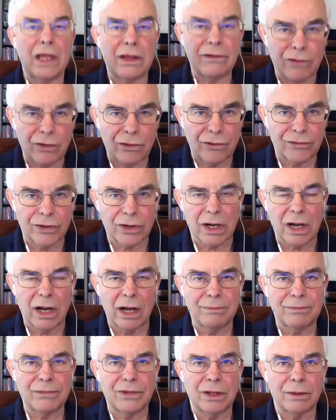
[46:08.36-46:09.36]

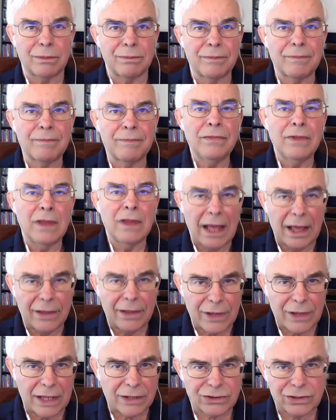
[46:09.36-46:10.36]
overcome them. And
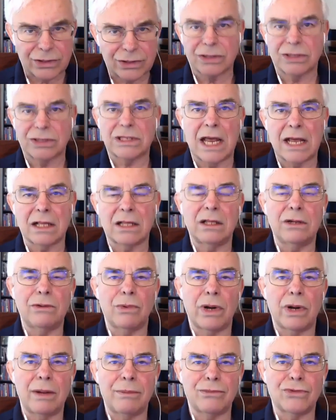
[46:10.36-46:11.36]
that's exactly
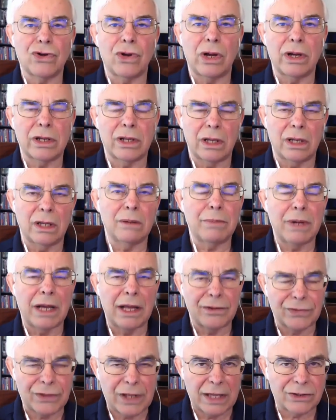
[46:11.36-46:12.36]
what I'm talking
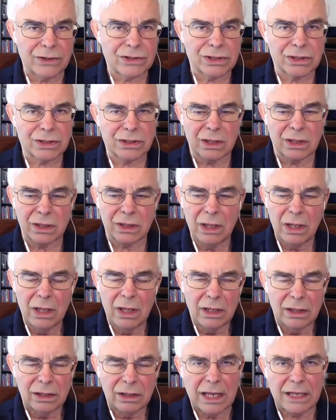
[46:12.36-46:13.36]
about. That's the
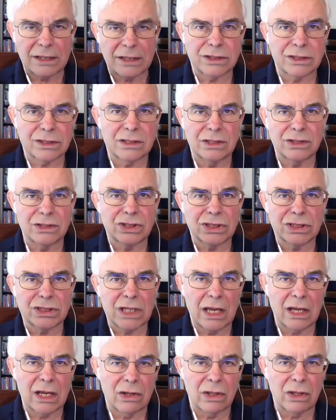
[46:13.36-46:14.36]
that's the
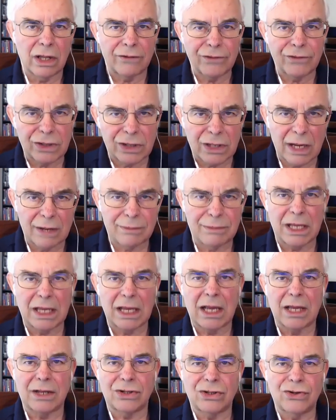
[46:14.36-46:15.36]
cycle. Every time they
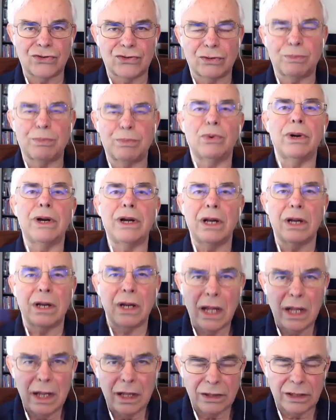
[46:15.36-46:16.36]
got disappointed,
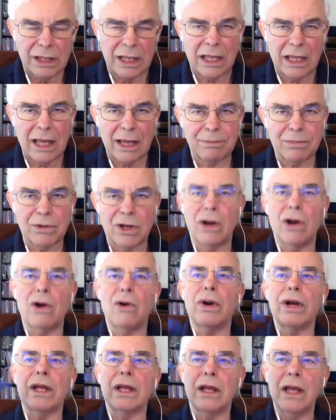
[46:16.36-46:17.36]
they kept
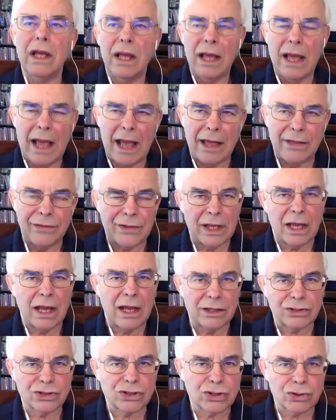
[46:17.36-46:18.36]
going, and they
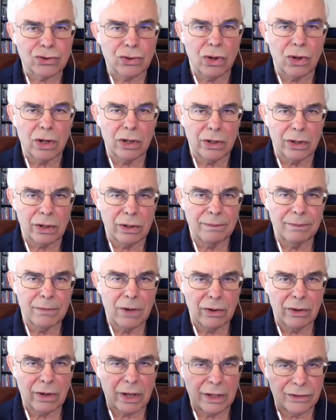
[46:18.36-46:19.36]
got stronger.
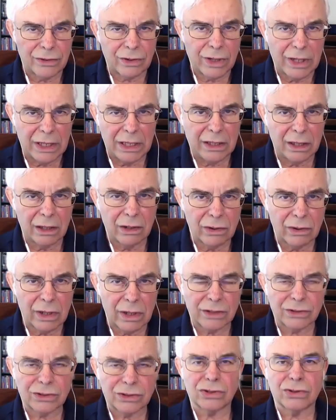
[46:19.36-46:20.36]
Okay, their ego
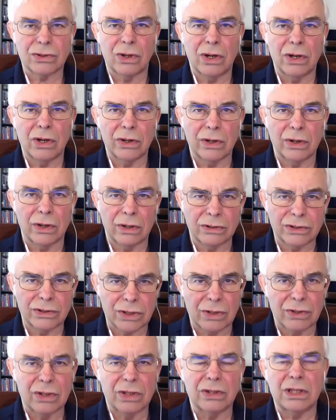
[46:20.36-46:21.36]
got stronger
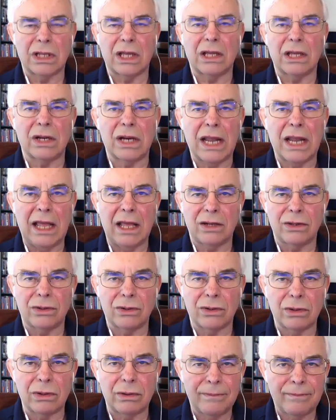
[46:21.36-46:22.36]
so that they could
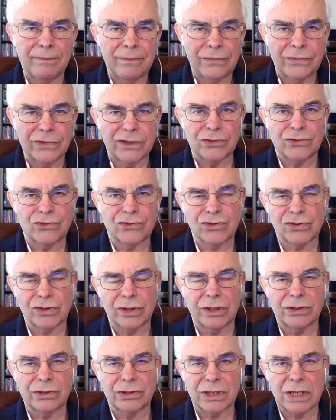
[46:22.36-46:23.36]
handle the
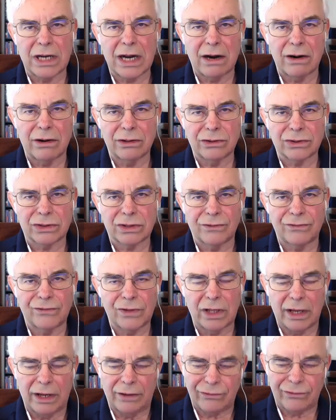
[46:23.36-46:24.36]
slings and arrows of
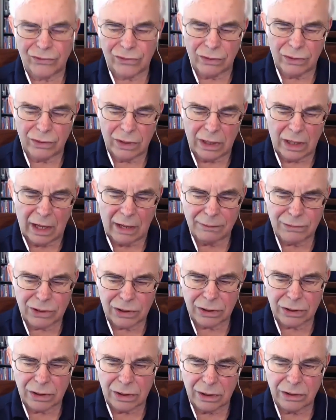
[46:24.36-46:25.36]
life. So the
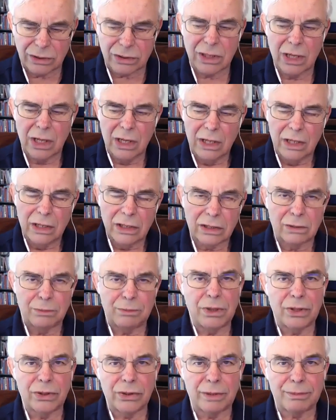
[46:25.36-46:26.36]
object is to
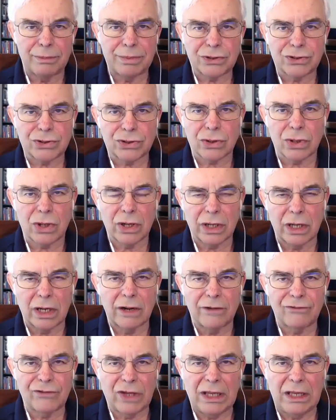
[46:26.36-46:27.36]
build up a strong
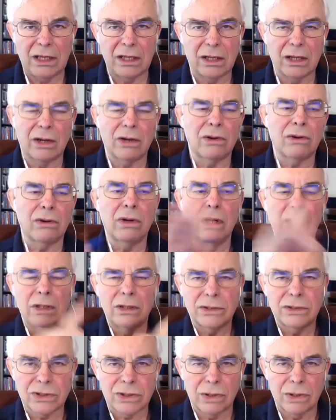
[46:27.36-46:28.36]
enough ego
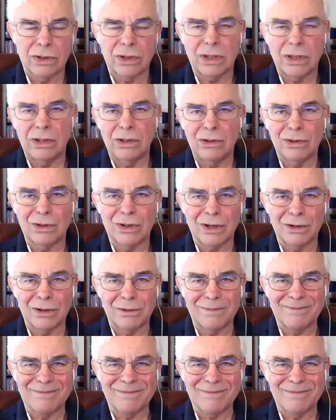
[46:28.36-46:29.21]
so that you can